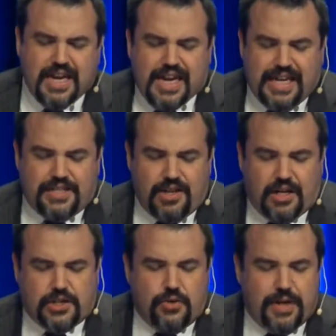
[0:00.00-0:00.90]
He's
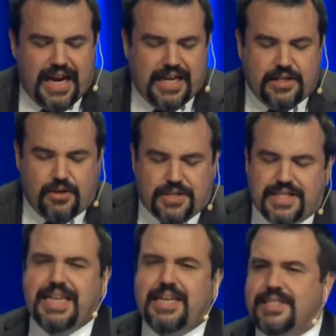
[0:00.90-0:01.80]
not doing any of those
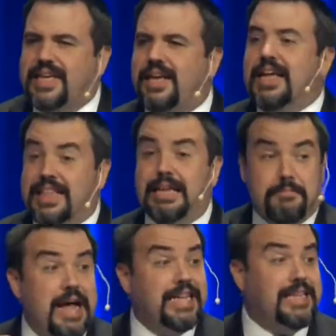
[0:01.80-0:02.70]
things that
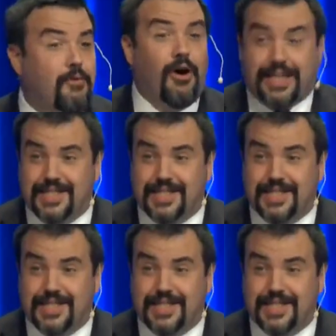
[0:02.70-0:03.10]
made them want to